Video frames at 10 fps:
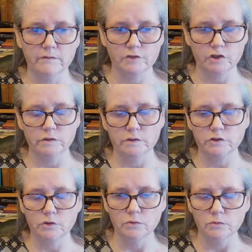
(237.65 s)
of
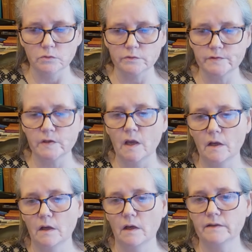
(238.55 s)
church courts,
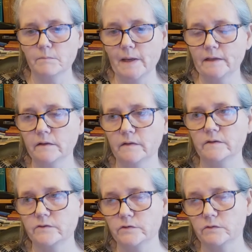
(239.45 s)
and the main
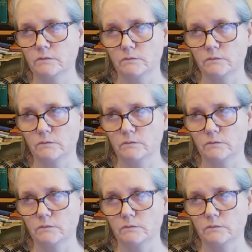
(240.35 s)
thing to